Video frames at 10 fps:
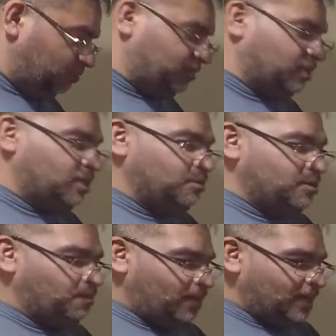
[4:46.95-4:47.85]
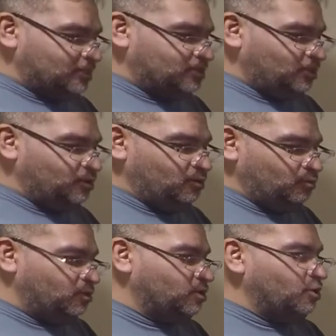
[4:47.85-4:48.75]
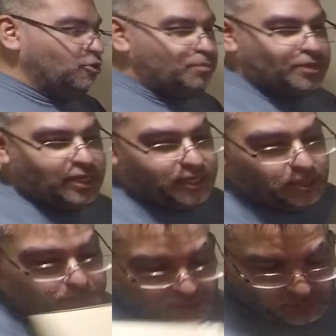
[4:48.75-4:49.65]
They give me a box here. We're going to open that up in a